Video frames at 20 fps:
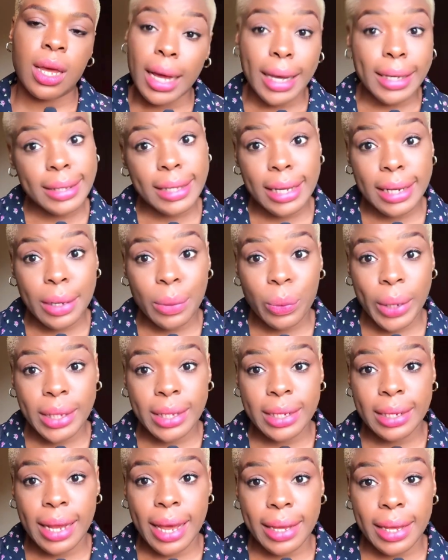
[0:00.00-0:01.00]
I started
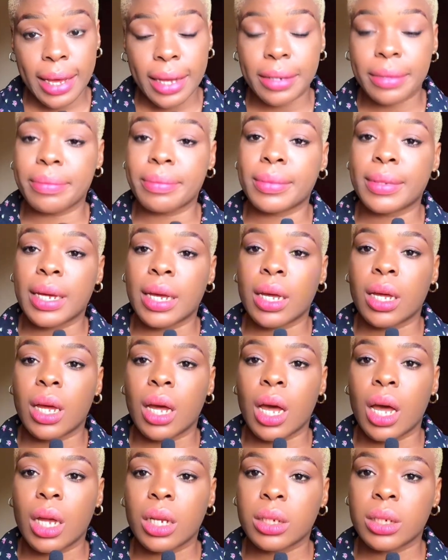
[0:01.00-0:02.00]
waiting again.
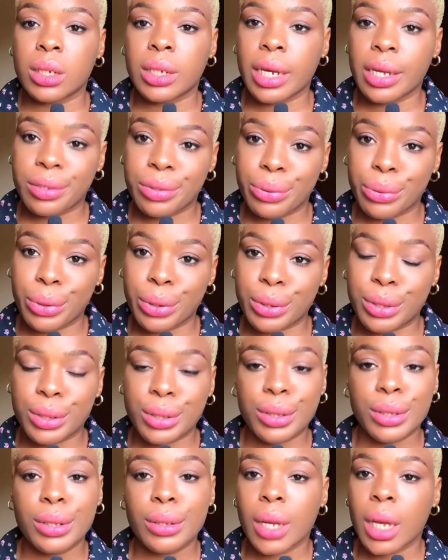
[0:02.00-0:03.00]
And guess
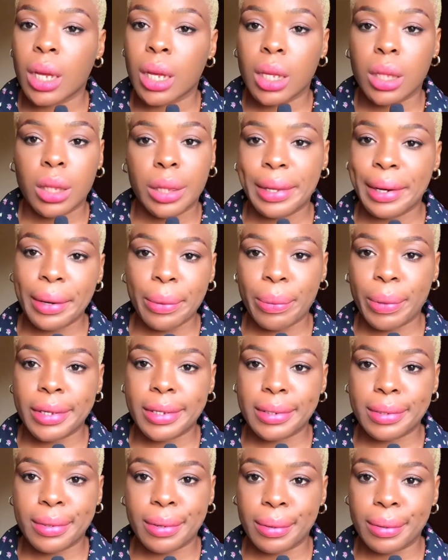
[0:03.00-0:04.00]
what? 3
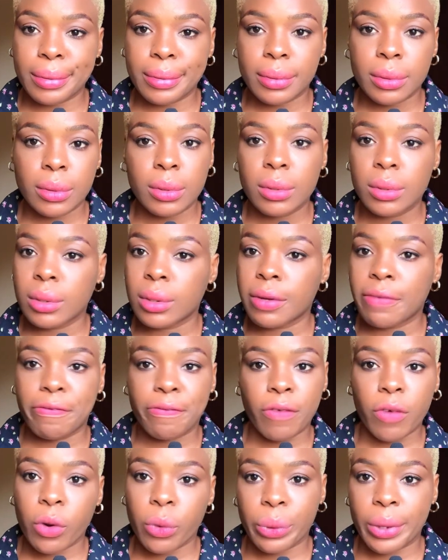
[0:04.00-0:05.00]
weeks gone,
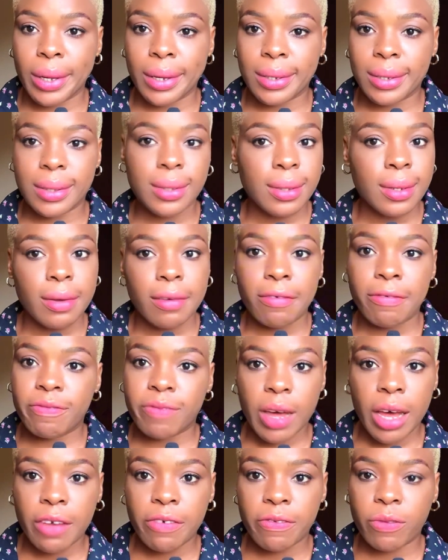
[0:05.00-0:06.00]
4 weeks,
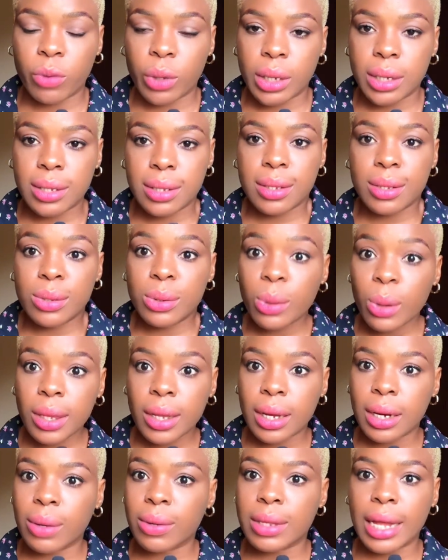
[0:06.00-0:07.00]
5 weeks,
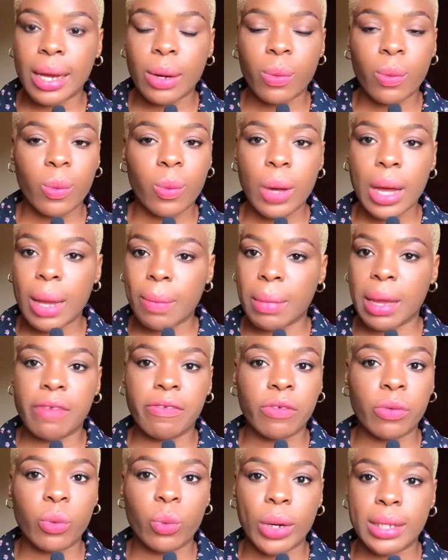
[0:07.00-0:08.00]
nothing. I was like, why am I
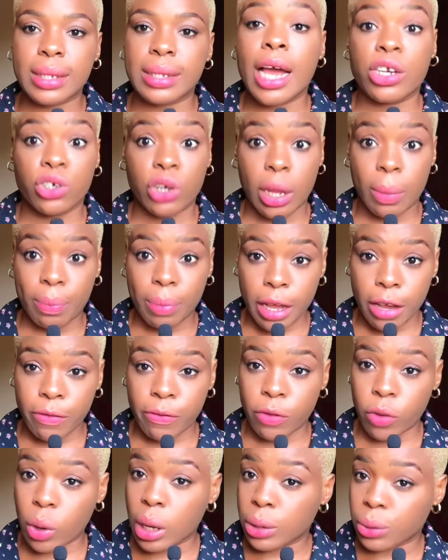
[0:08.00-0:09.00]
even waiting? I should apply
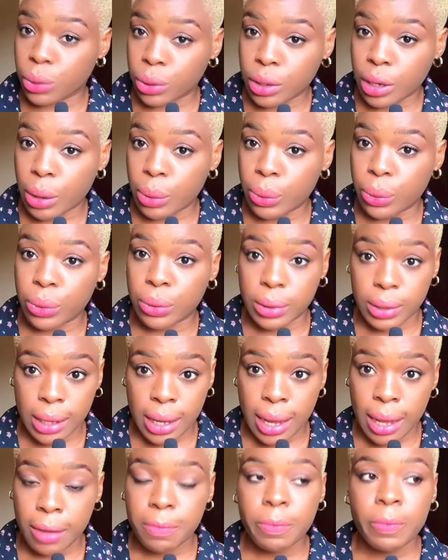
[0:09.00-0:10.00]
for another one, yeah?